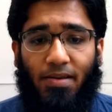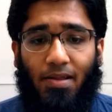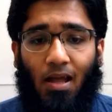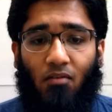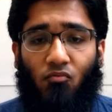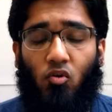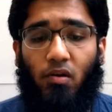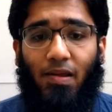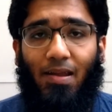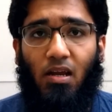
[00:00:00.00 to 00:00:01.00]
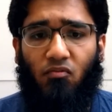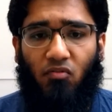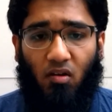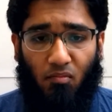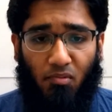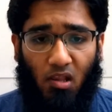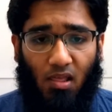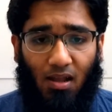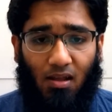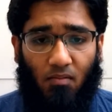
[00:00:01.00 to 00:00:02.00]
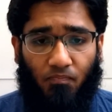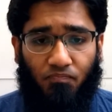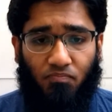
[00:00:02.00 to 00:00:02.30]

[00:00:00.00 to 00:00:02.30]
Ti 48 frame per second,